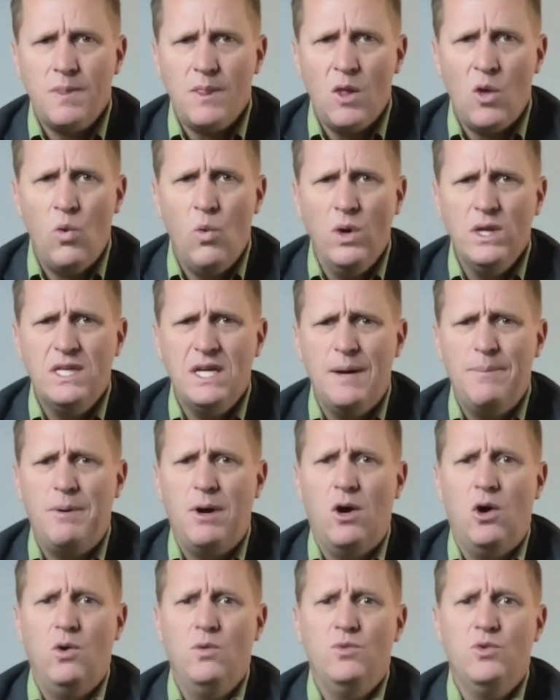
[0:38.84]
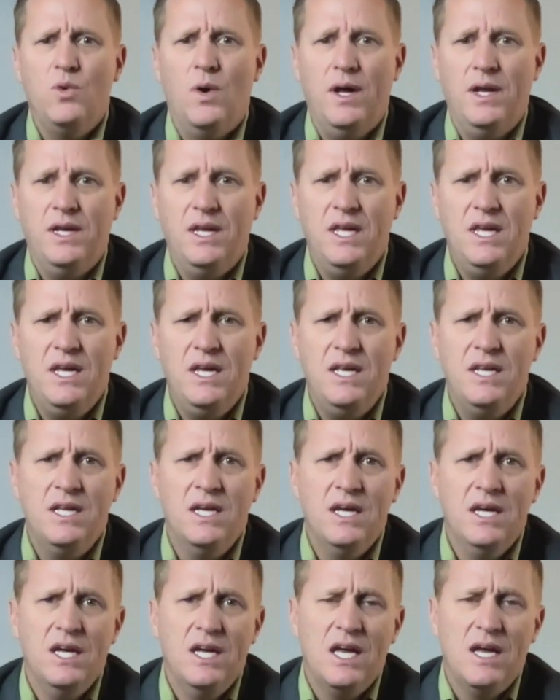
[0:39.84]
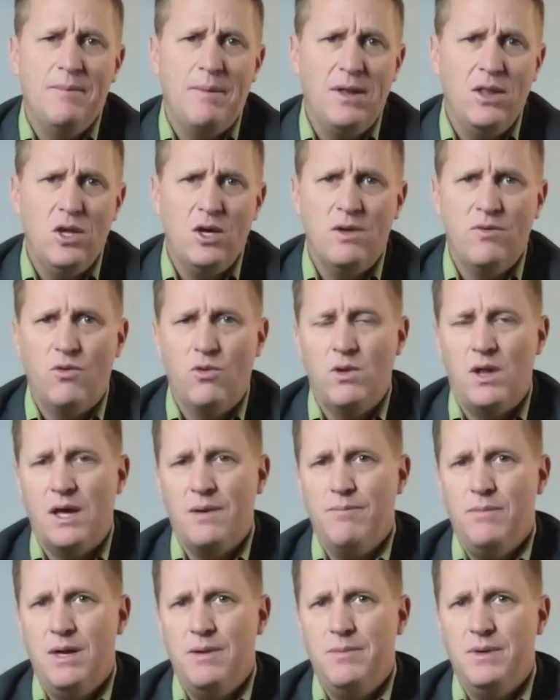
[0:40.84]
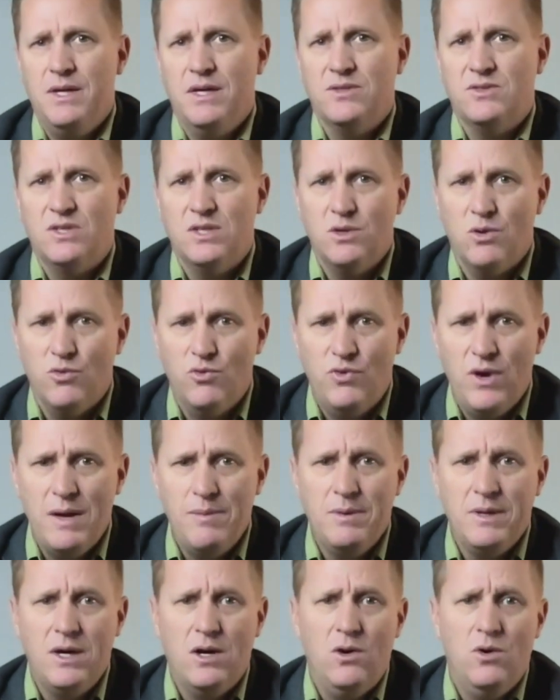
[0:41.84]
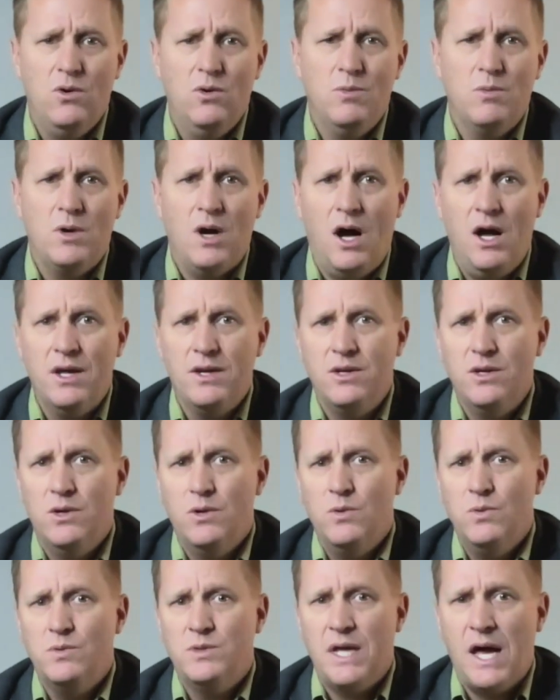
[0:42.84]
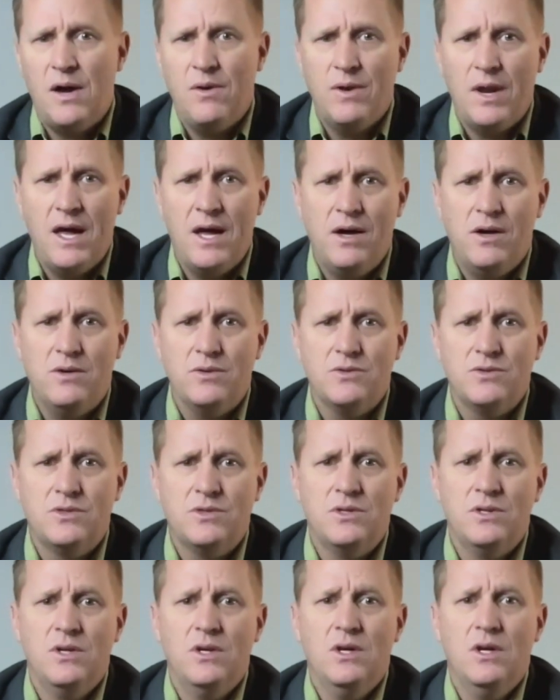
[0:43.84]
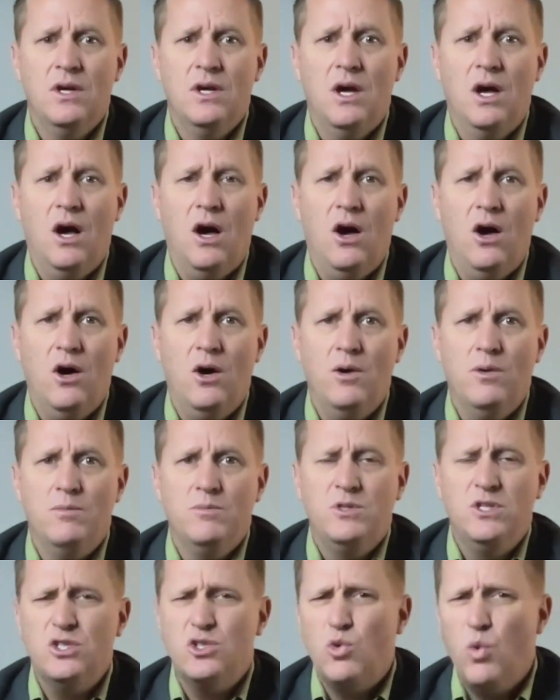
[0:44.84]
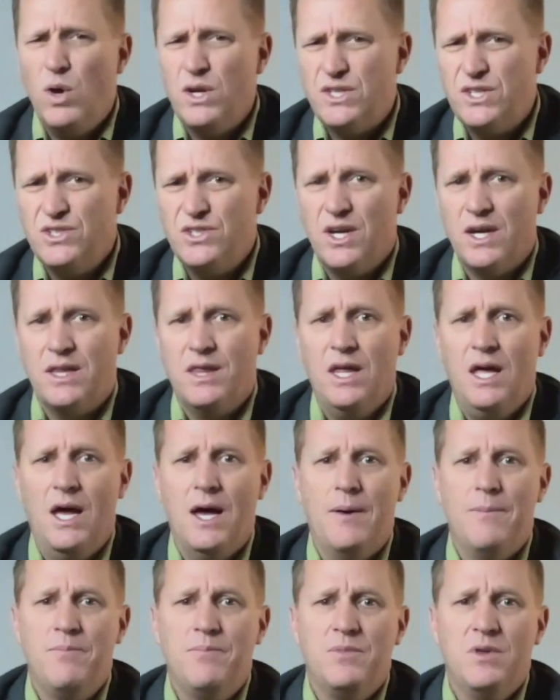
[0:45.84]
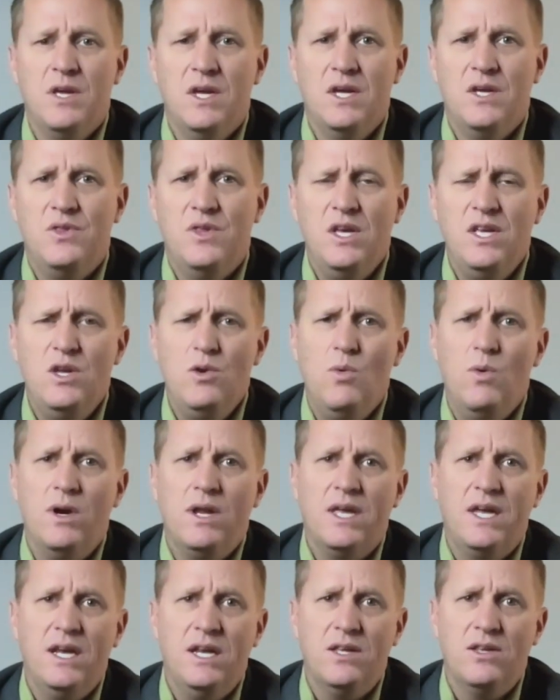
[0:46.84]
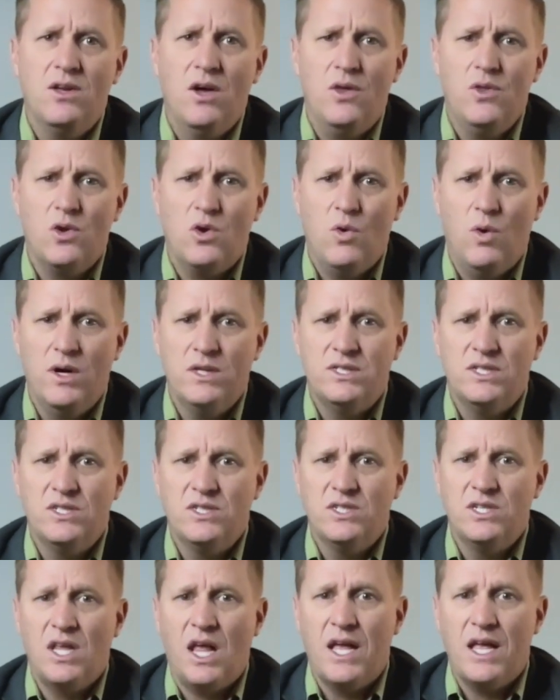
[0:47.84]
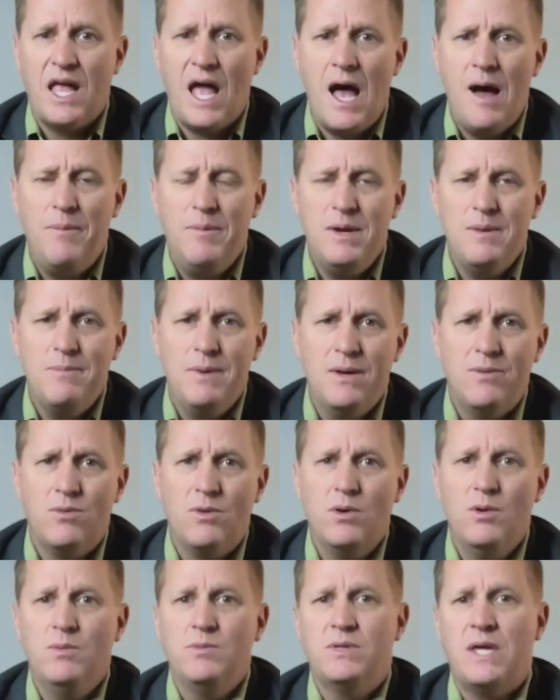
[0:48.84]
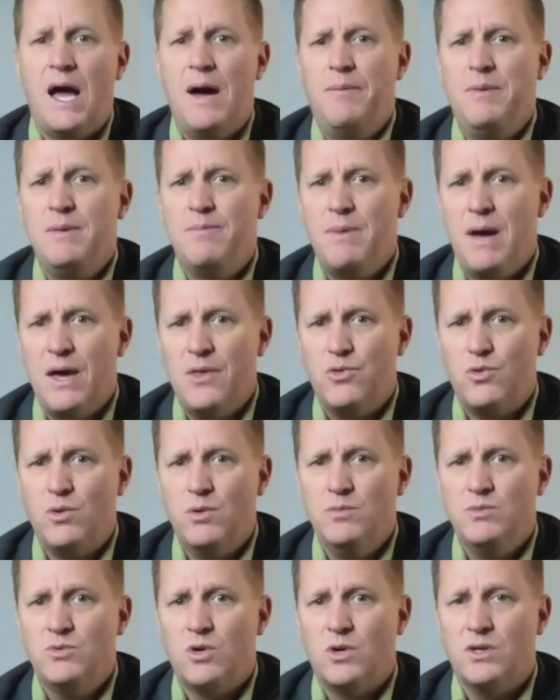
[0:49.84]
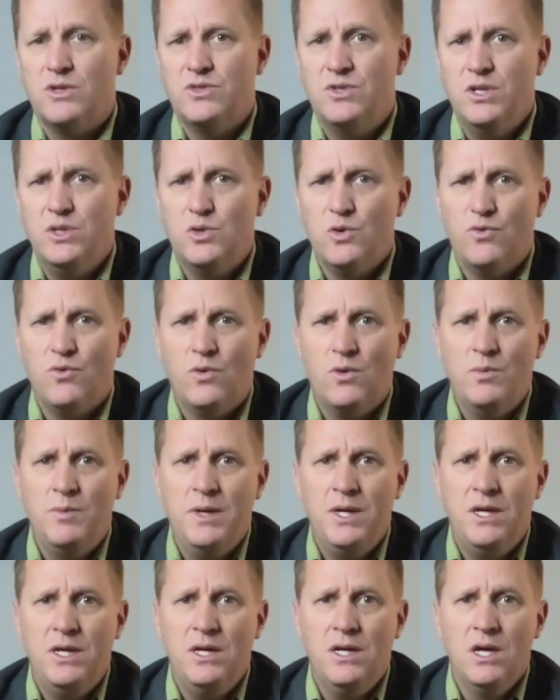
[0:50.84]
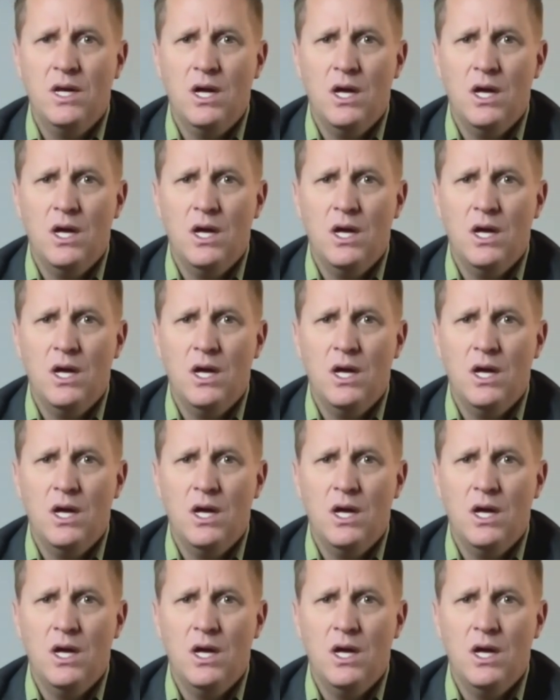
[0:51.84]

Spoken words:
What type of home do I need? Am I looking for like maybe a single family home, condo, townhouse? Just questions like that. Then you want to get into other questions like how many bedrooms, how many bathrooms are essential for me?